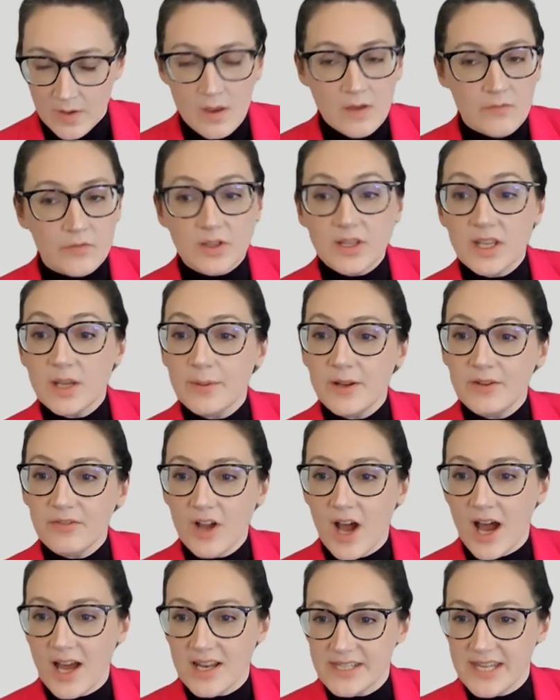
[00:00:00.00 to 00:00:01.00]
For a little bit of
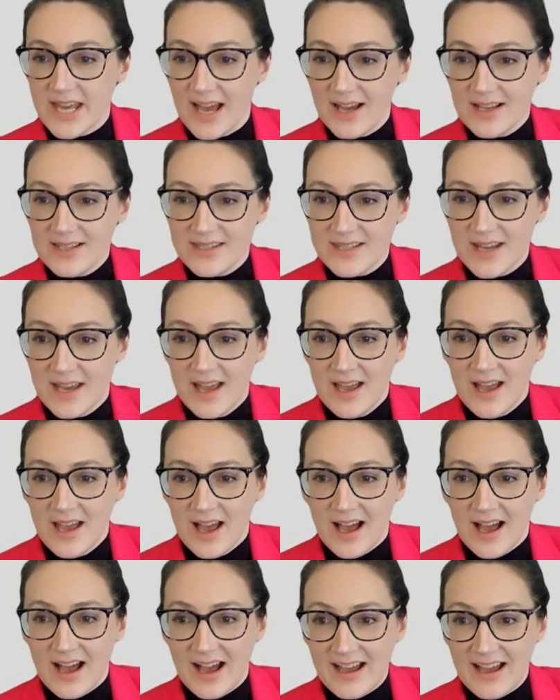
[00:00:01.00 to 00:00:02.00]
context,
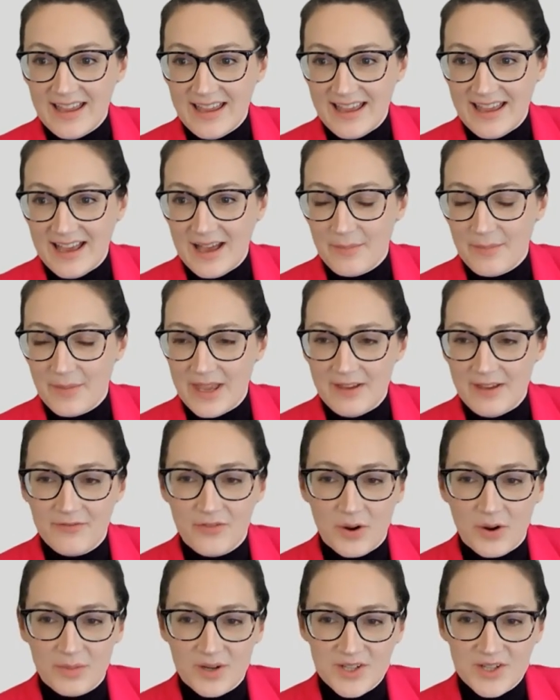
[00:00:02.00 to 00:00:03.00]
I am a
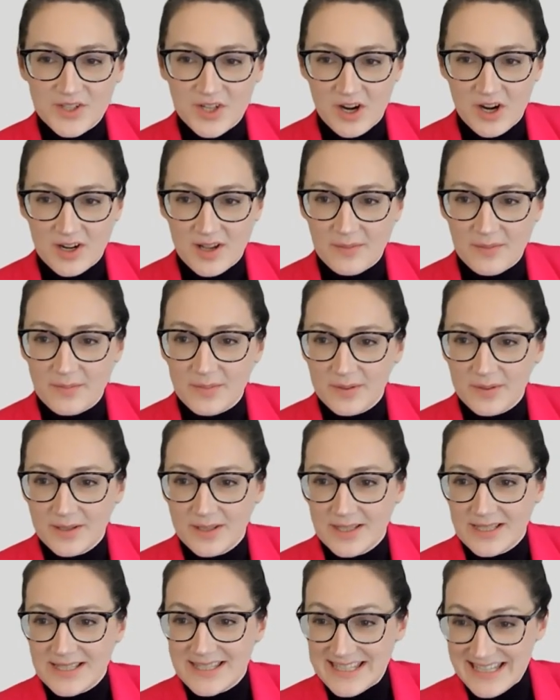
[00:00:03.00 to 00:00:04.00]
former startup
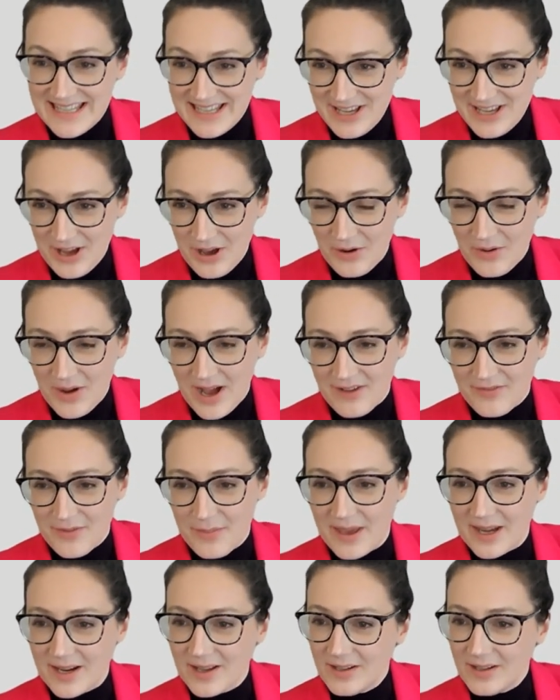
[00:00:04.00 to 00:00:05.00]
CEO of a
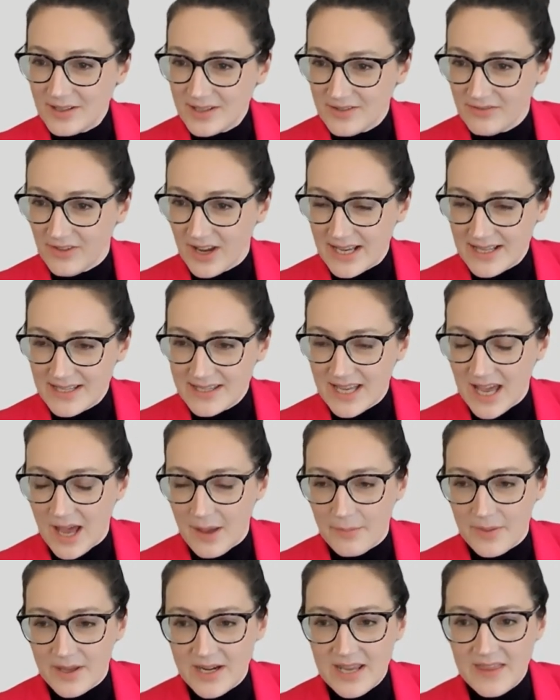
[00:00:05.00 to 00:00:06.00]
medical device
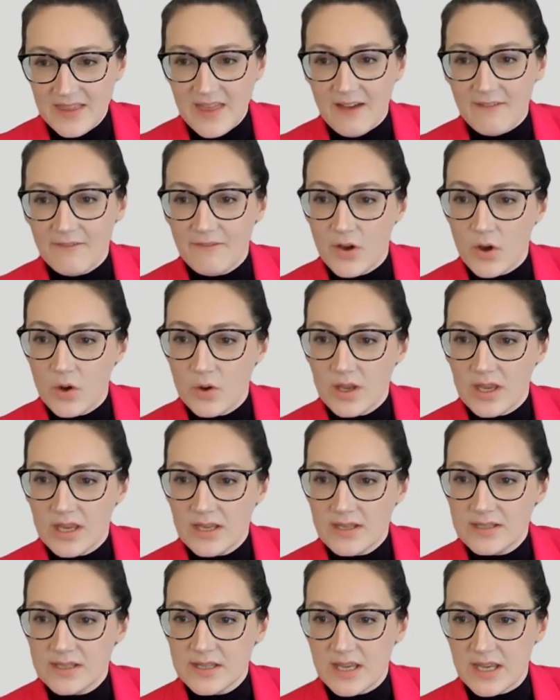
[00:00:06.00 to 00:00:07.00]
company that
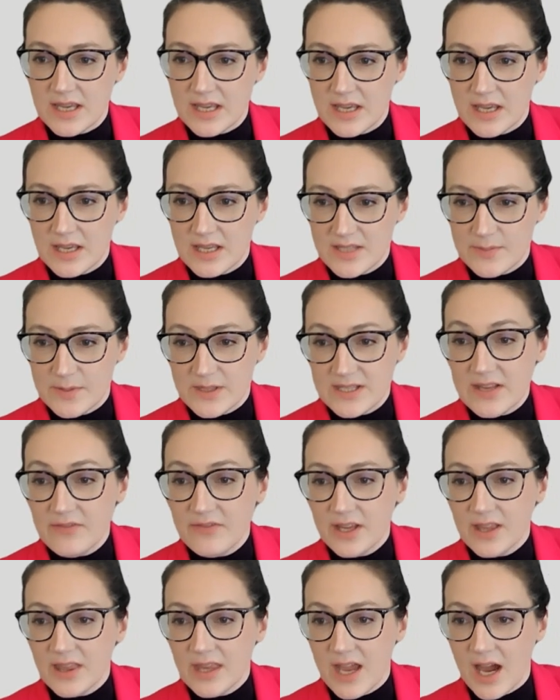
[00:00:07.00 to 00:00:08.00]
focused
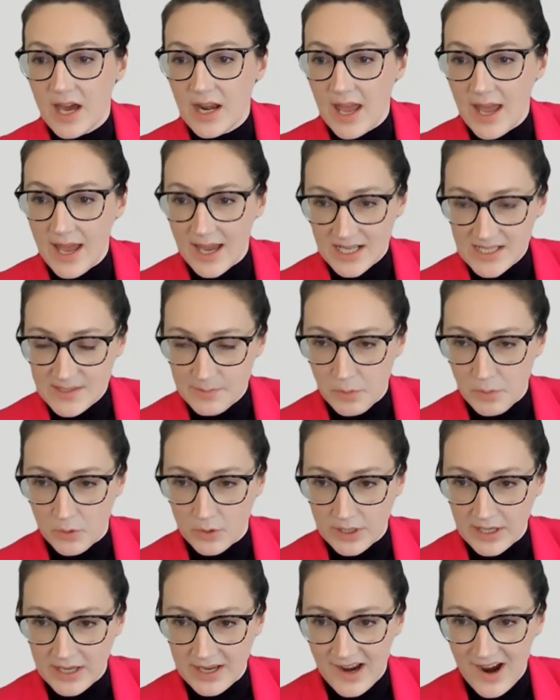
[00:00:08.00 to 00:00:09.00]
specifically on
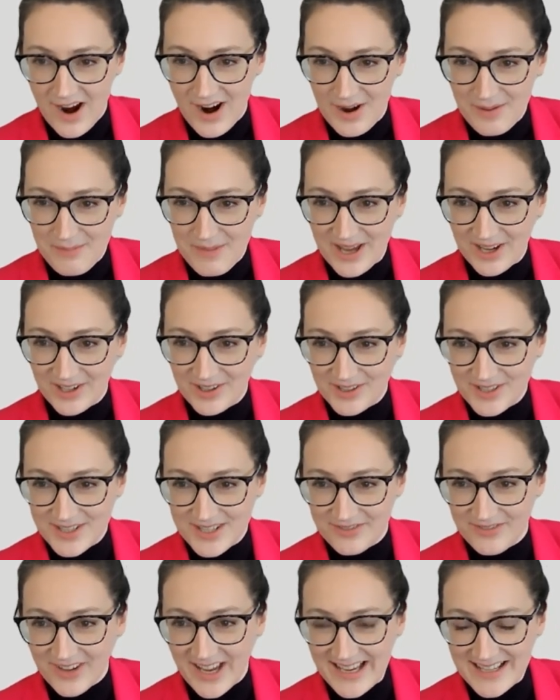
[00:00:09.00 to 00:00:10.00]
exporting our medical
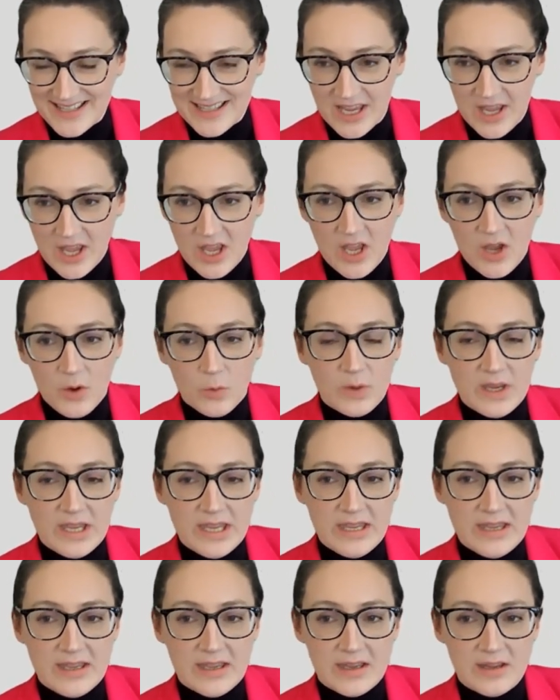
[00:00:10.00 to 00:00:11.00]
device.
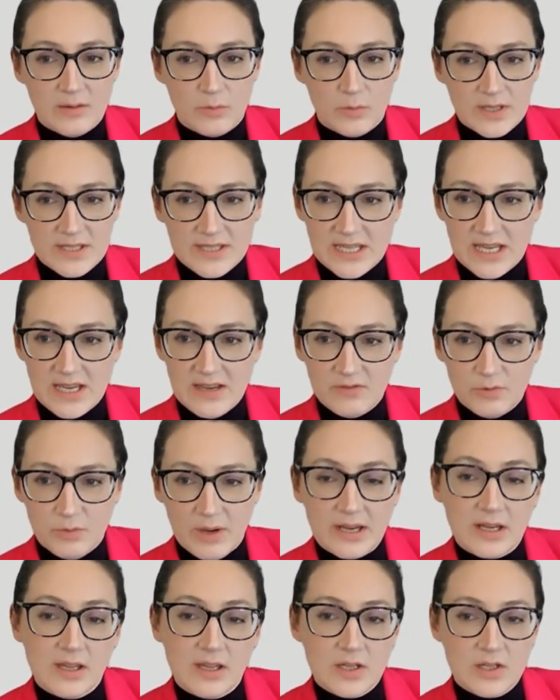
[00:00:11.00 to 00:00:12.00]
We received
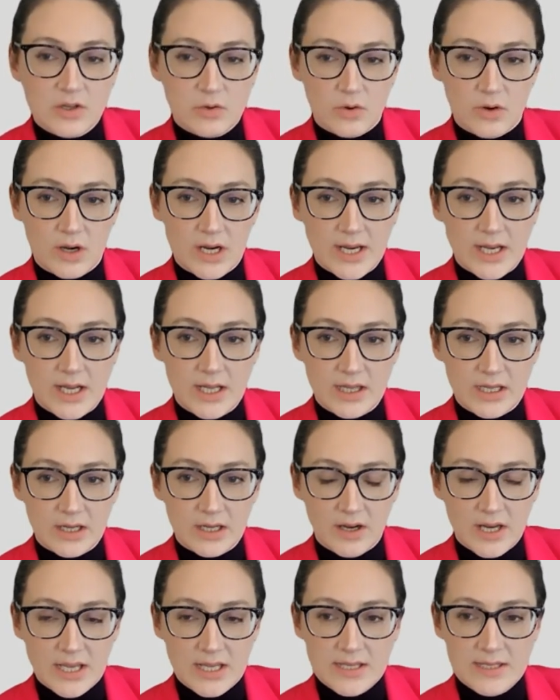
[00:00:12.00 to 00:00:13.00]
regulatory
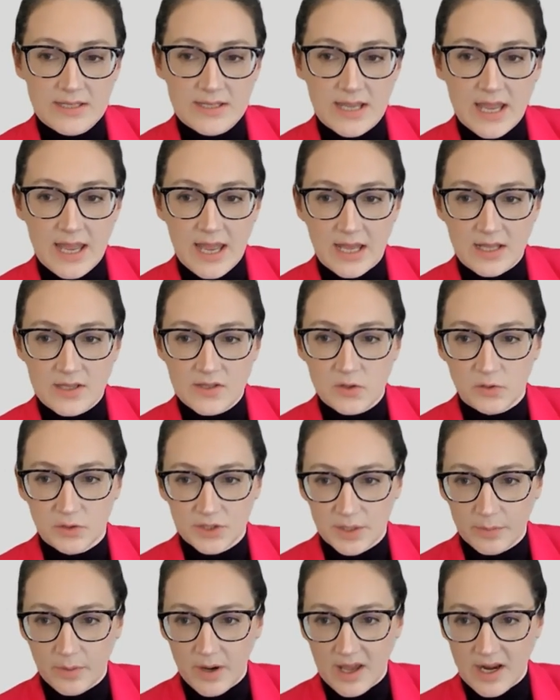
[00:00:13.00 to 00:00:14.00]
clearance and sold
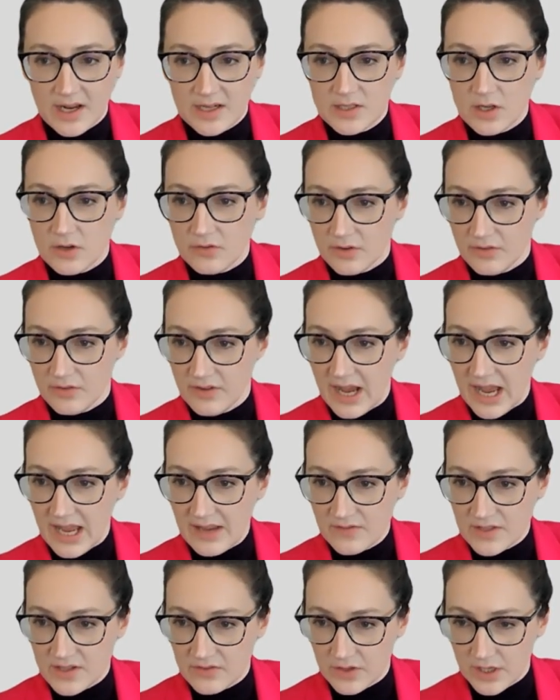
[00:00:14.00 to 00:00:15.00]
our product in over
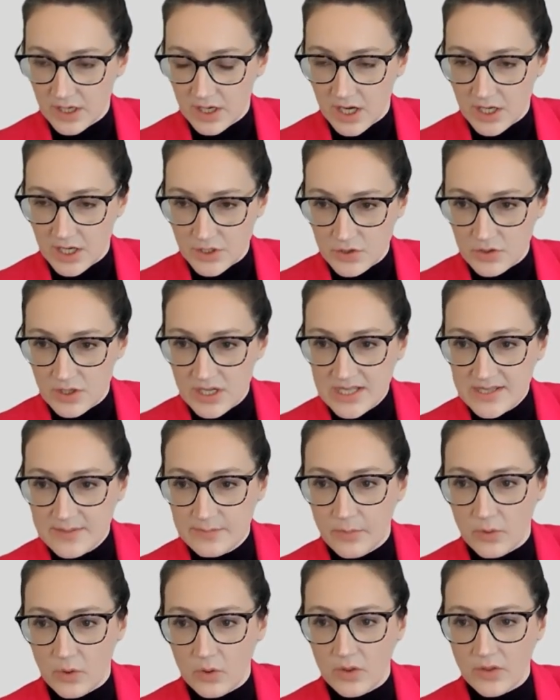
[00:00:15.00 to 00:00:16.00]
5 different countries,
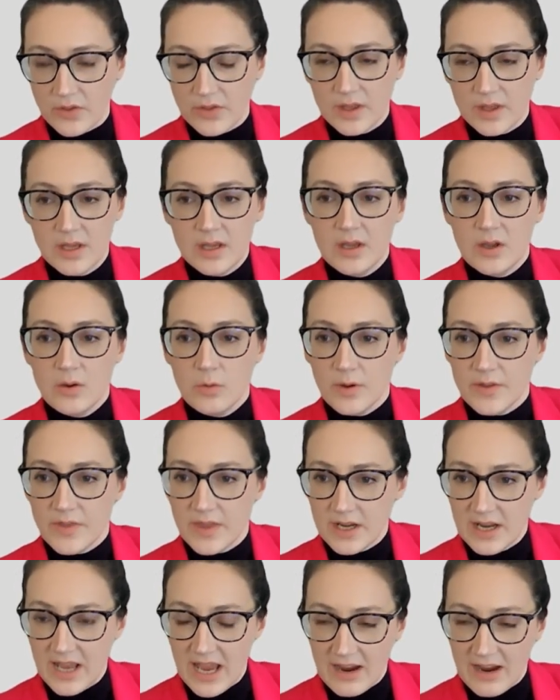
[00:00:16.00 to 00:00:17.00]
both
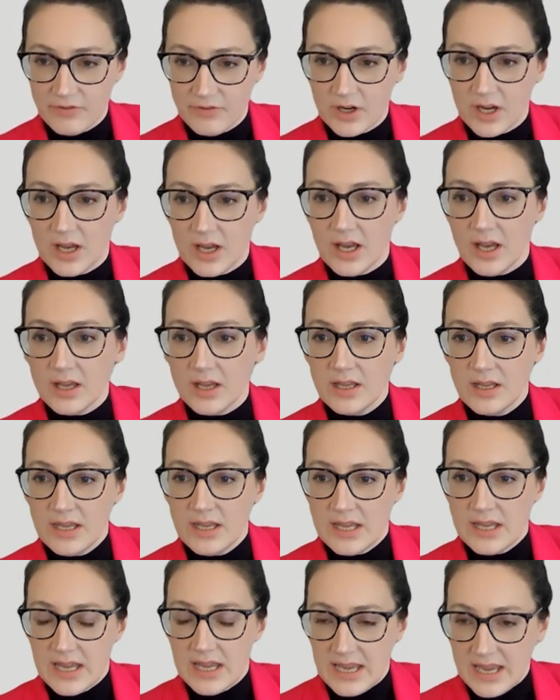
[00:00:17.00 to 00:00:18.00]
within Africa
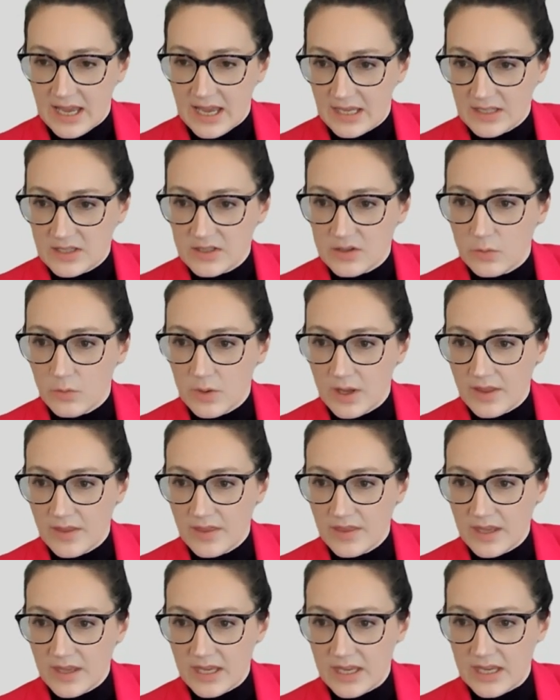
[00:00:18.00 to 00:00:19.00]
and
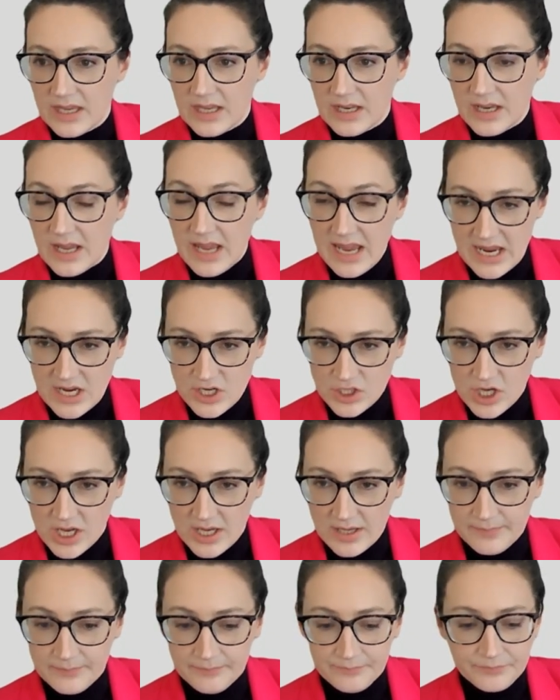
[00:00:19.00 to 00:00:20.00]
within Asia.